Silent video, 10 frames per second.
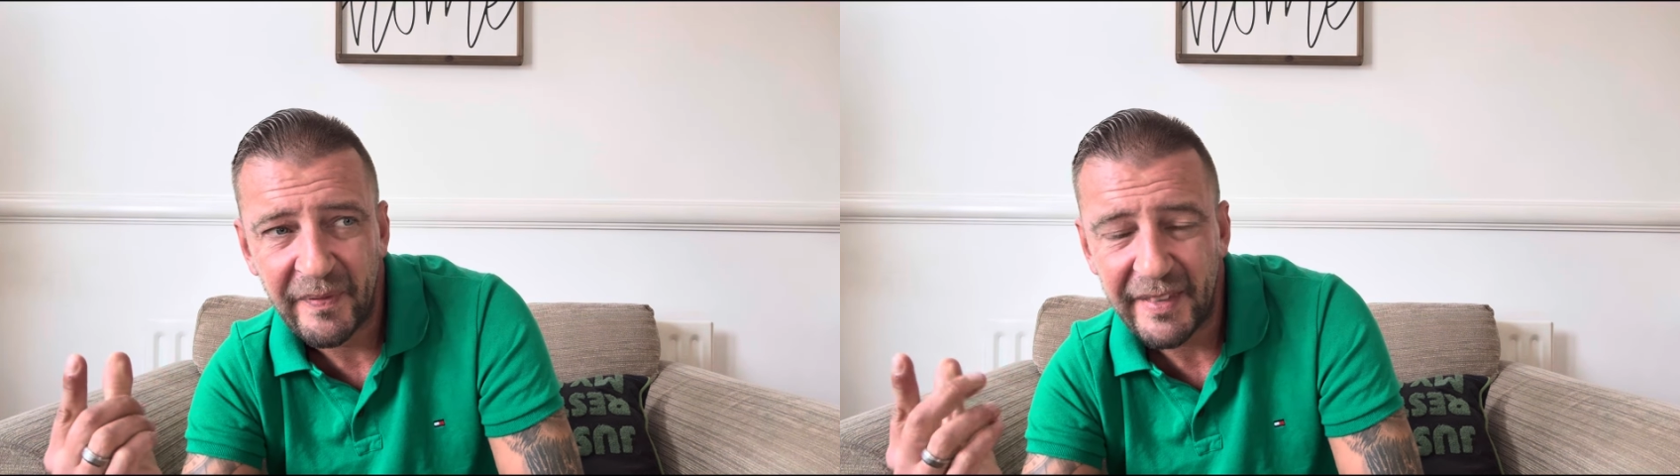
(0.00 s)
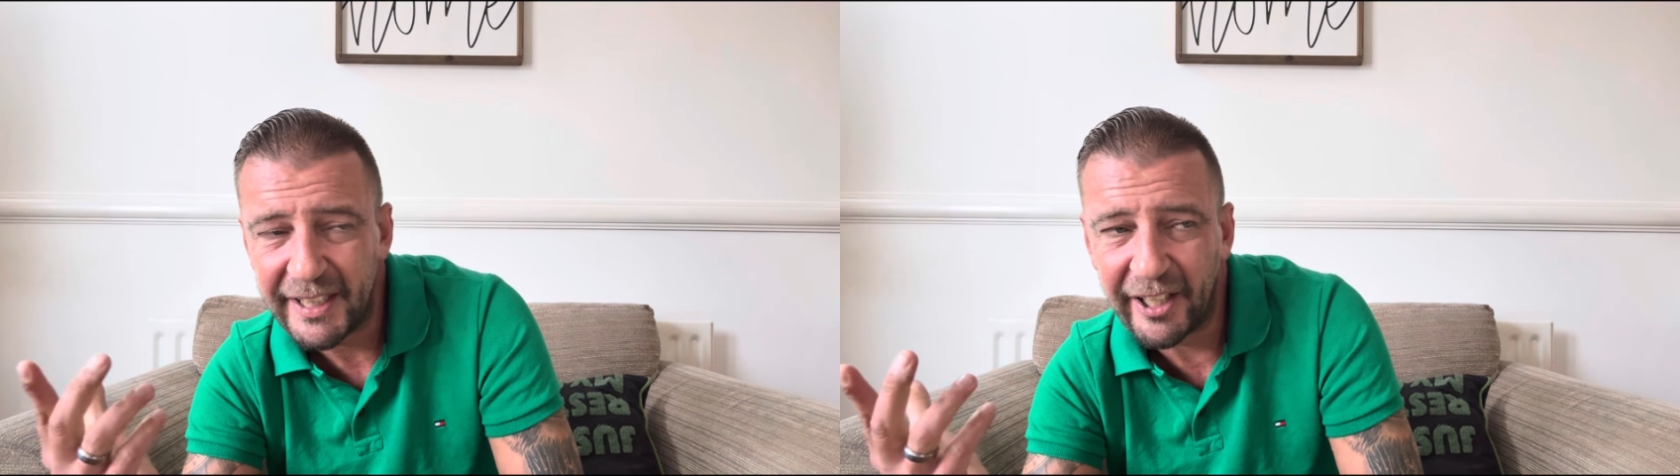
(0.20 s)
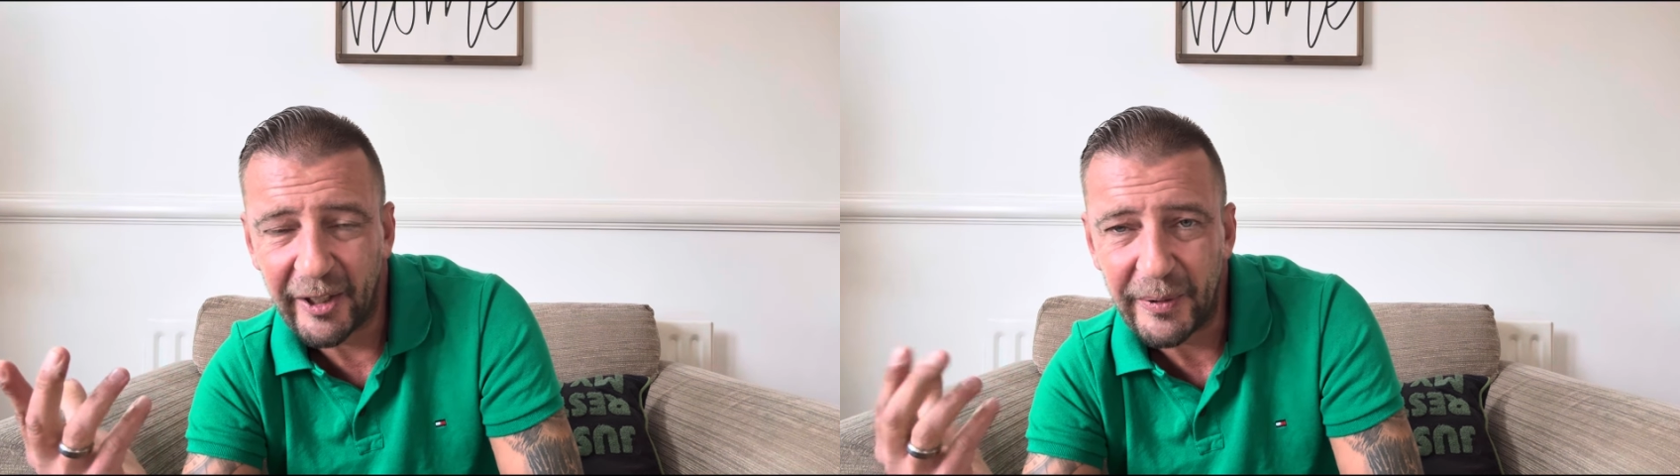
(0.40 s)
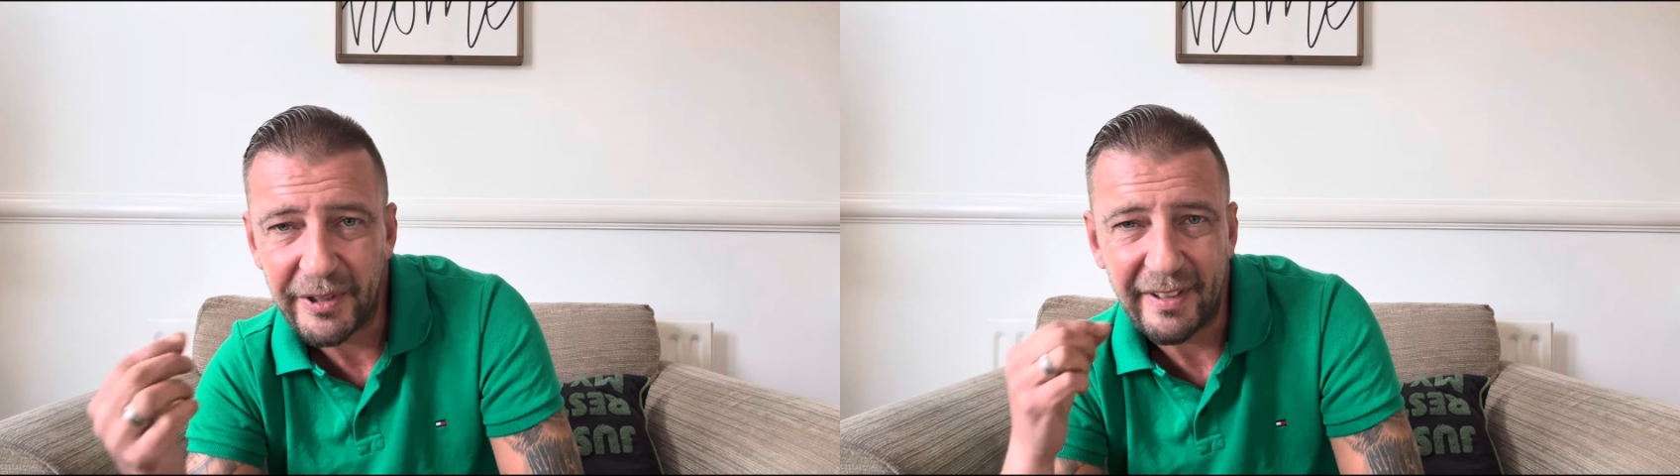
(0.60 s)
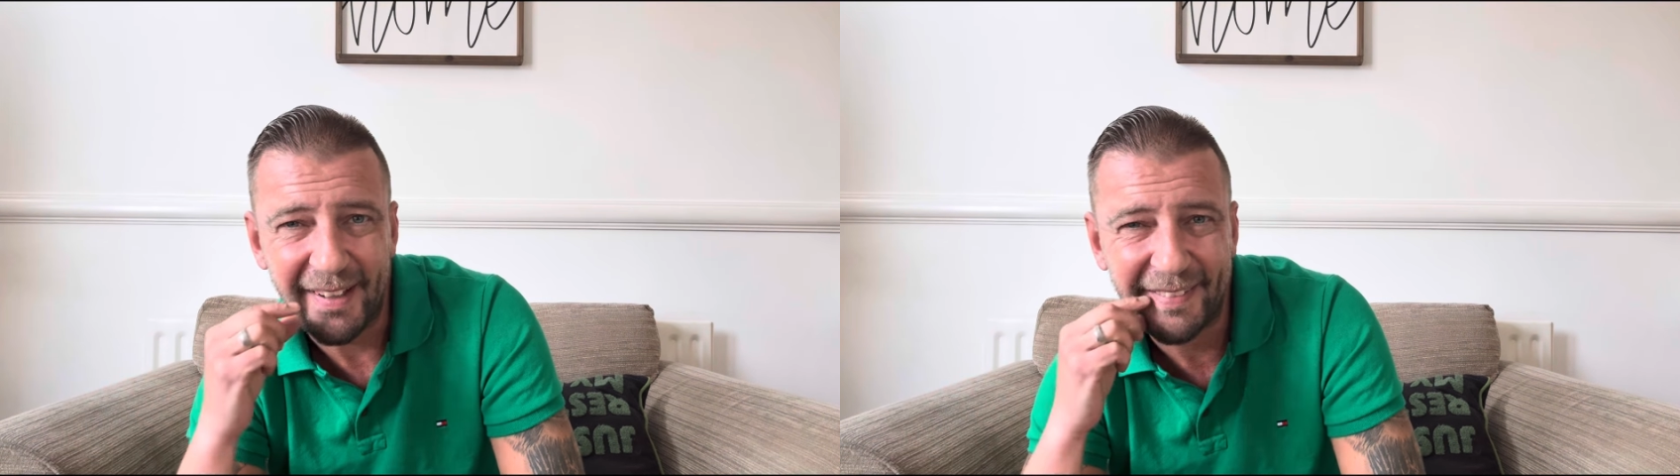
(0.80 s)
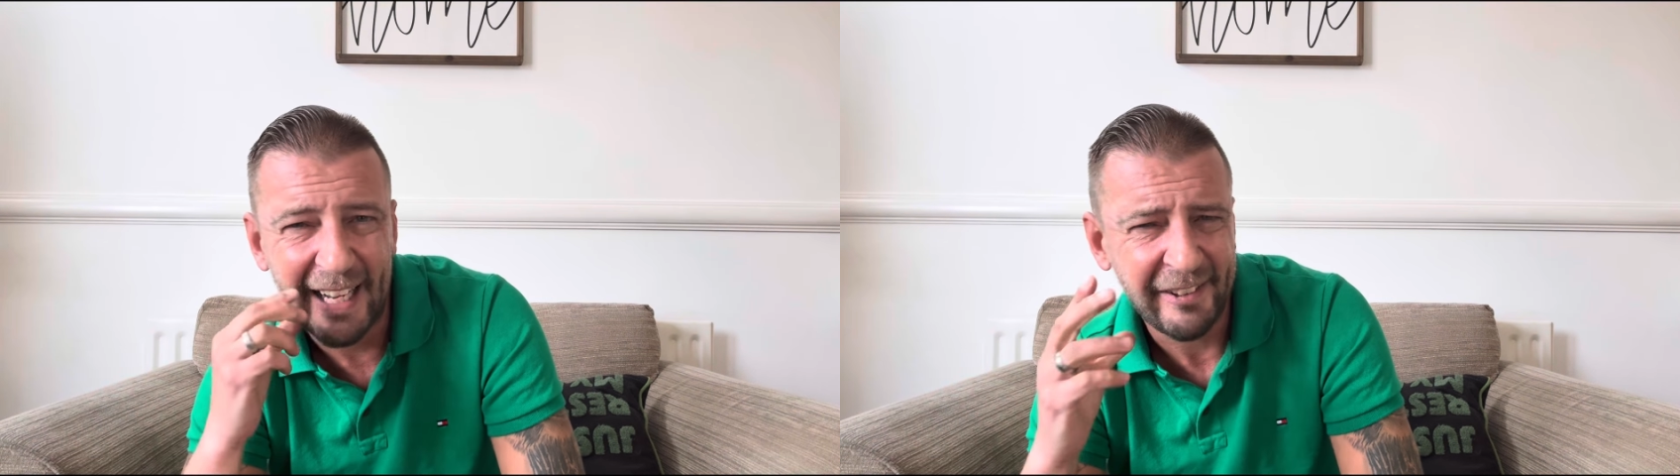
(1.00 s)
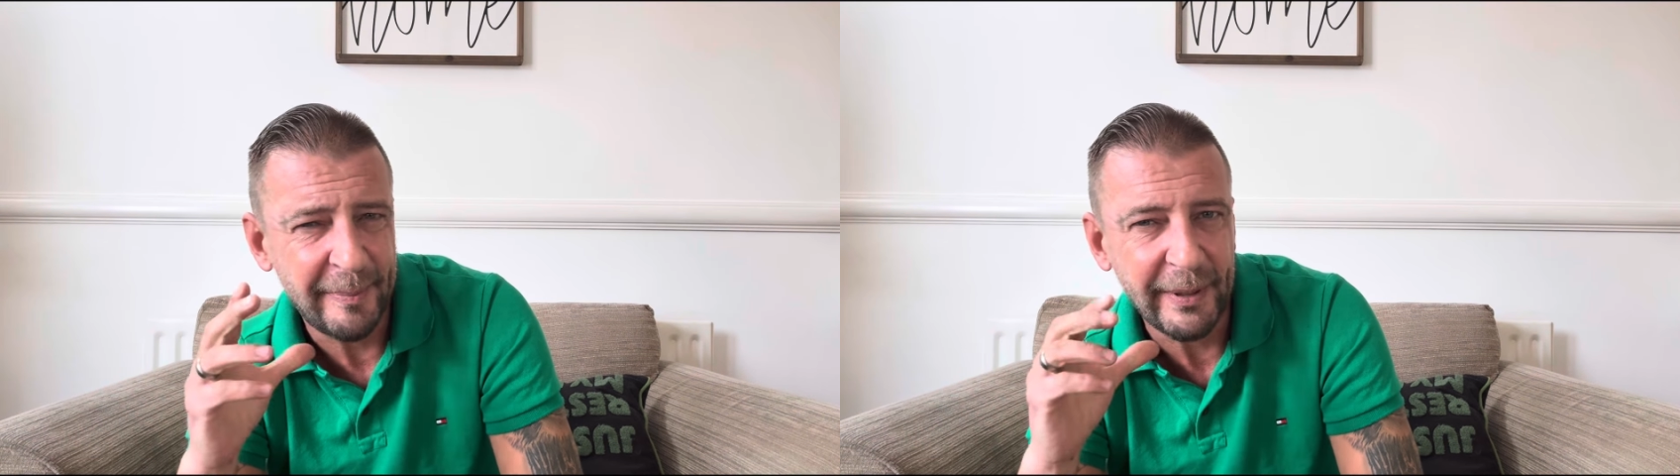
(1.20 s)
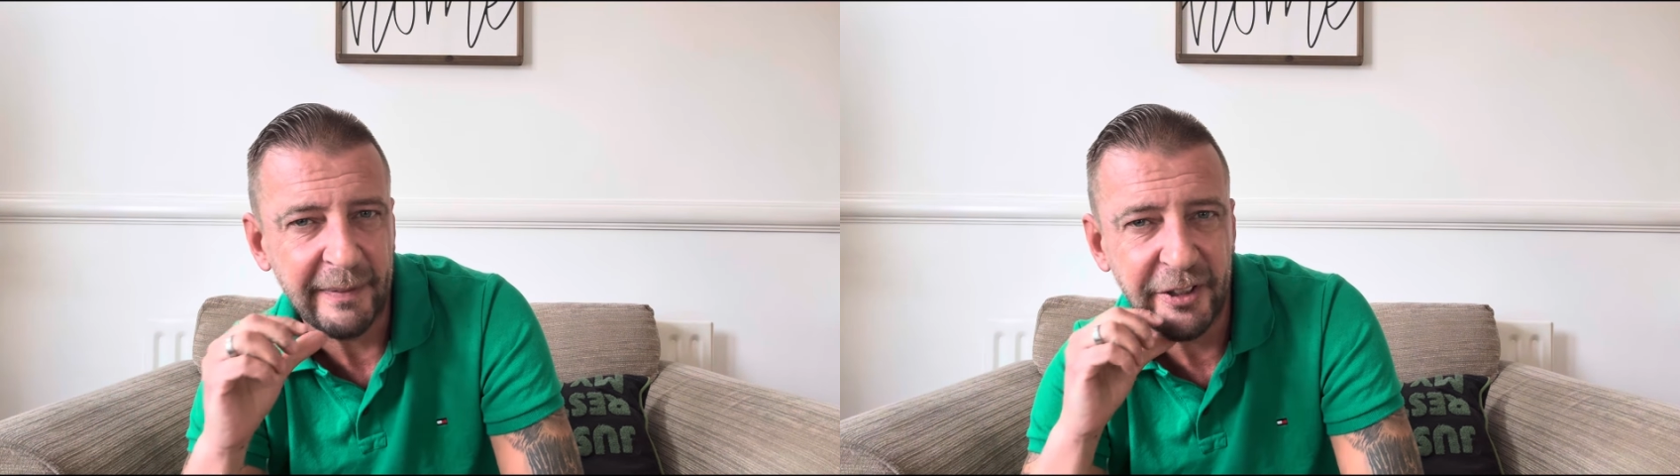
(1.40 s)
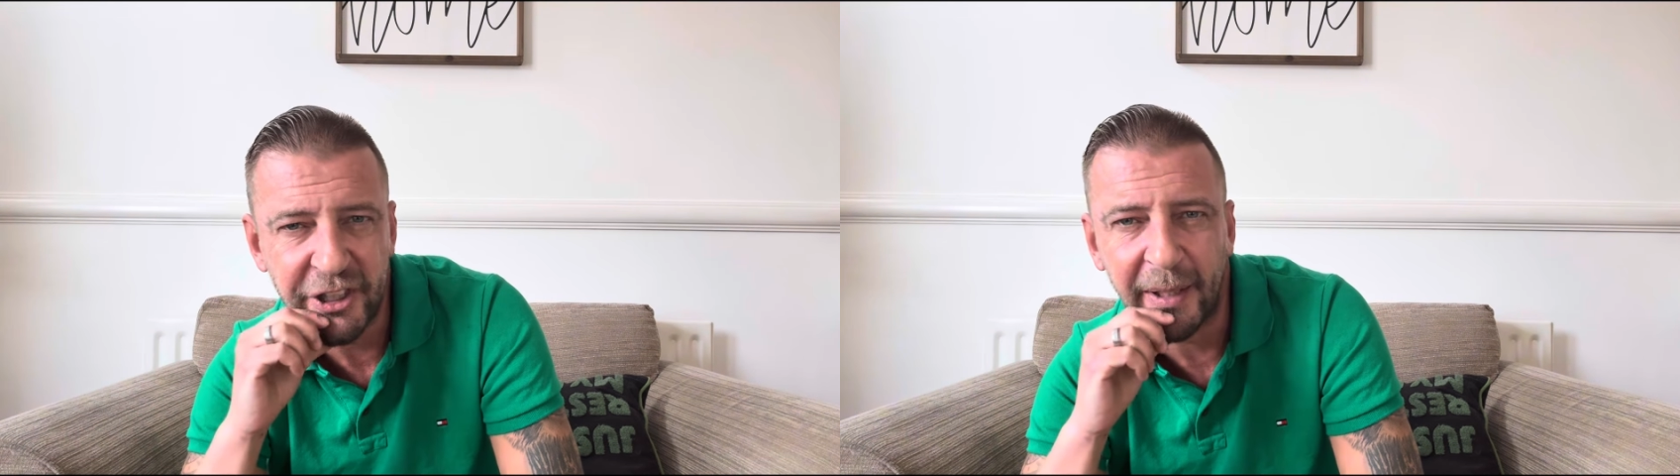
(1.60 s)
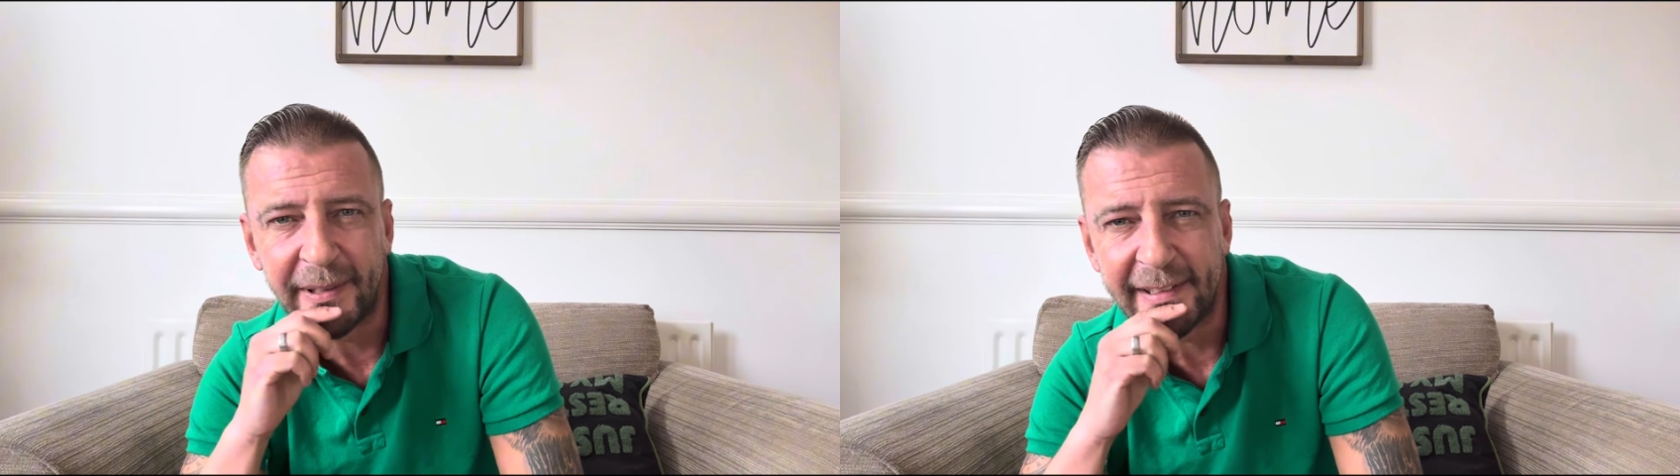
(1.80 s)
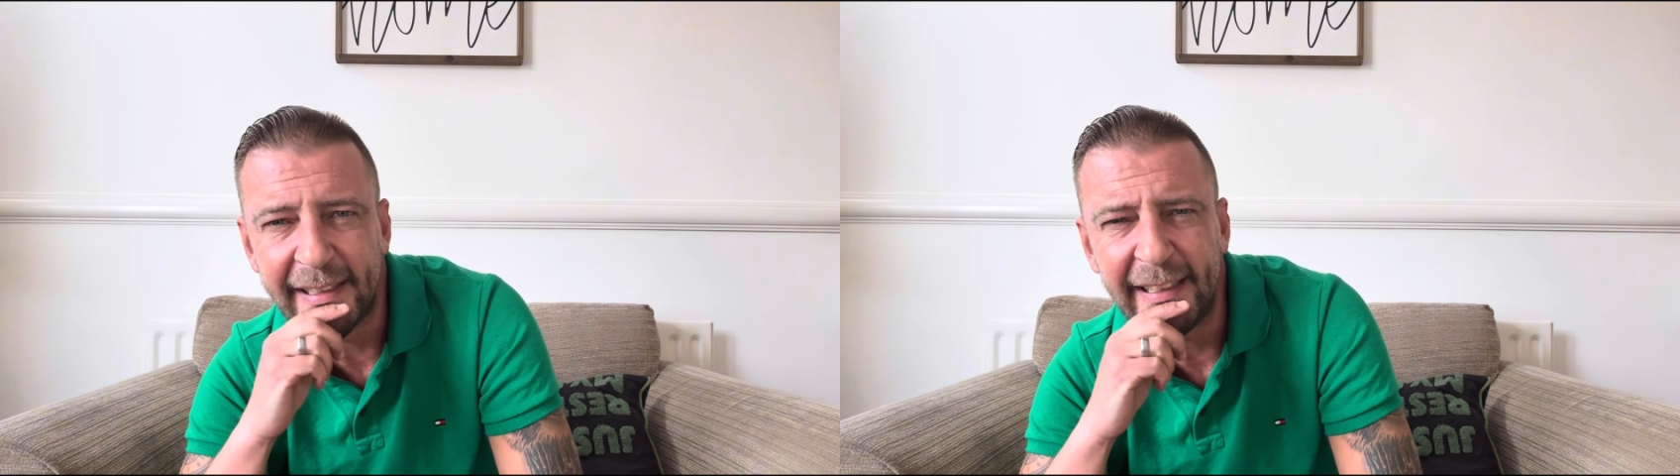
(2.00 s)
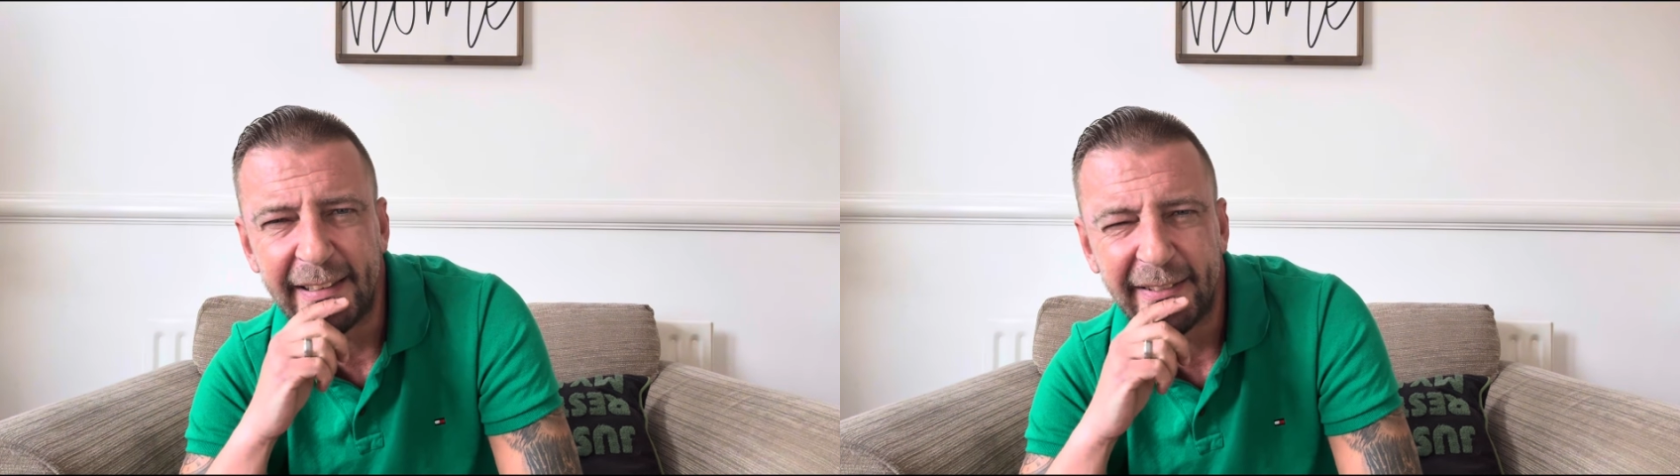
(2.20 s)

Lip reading: you know, that's a bit of a joke, isn't it?